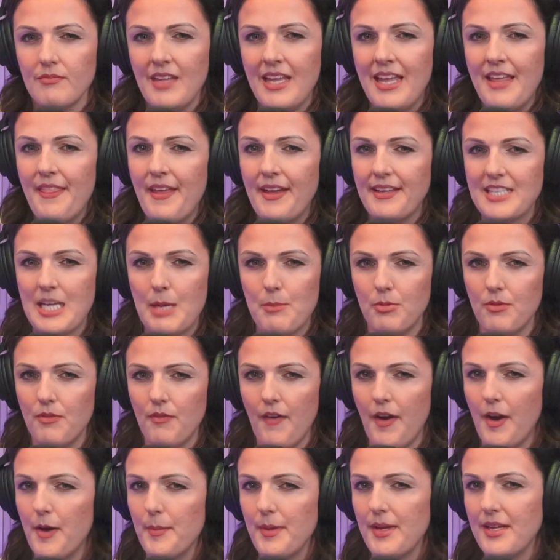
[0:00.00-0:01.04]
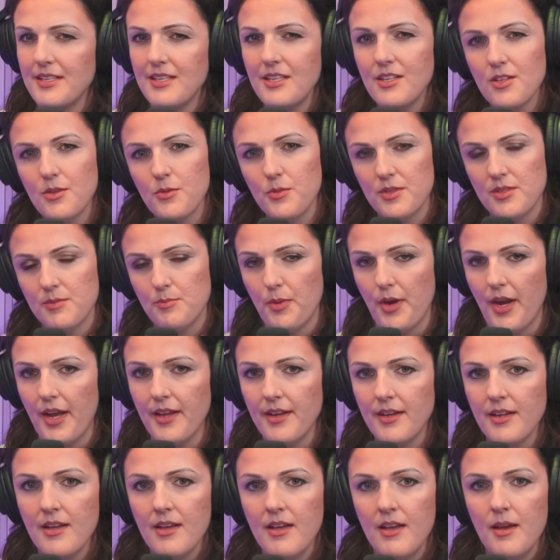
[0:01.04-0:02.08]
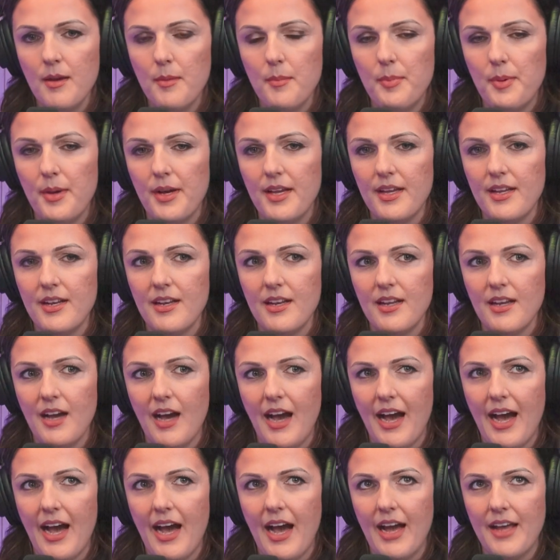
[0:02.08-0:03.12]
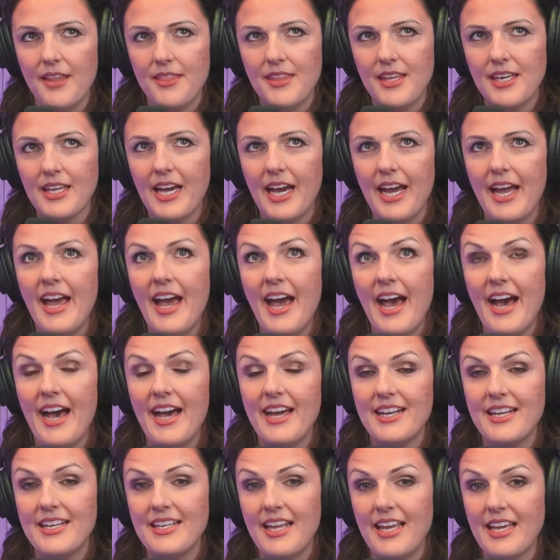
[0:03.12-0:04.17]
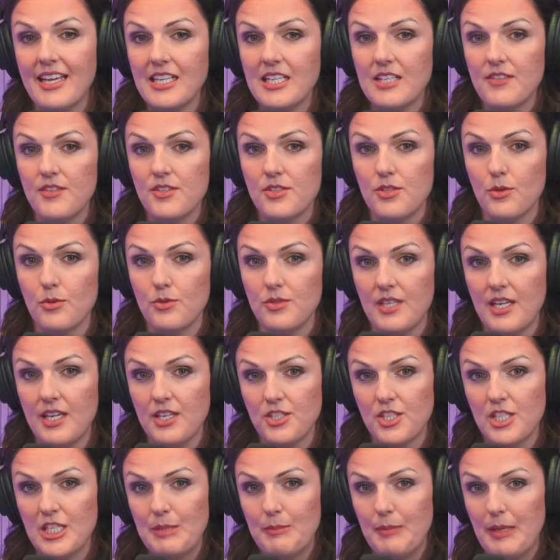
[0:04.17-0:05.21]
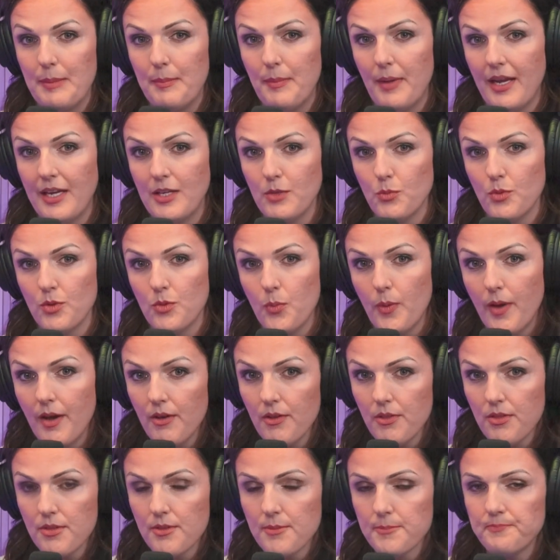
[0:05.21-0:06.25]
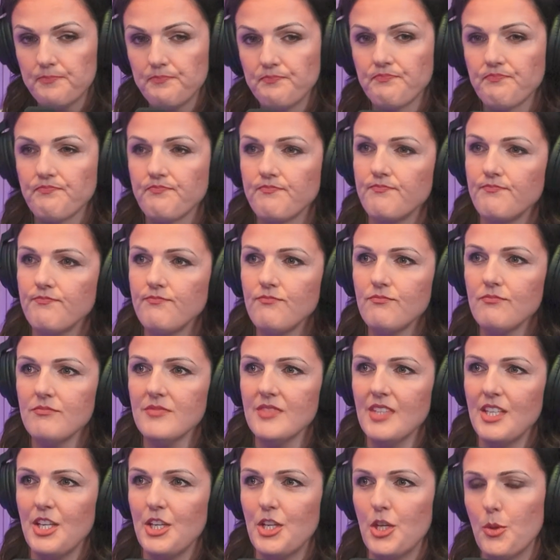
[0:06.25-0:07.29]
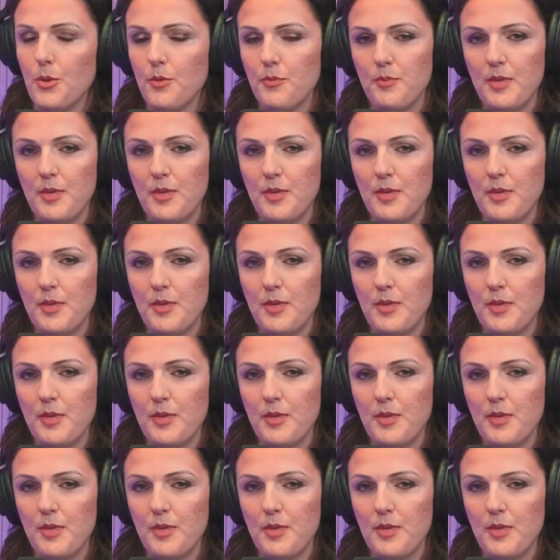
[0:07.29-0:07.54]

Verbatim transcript: in that type of environment neither was brett but i think i had a negative association in my mind with wealth you know, if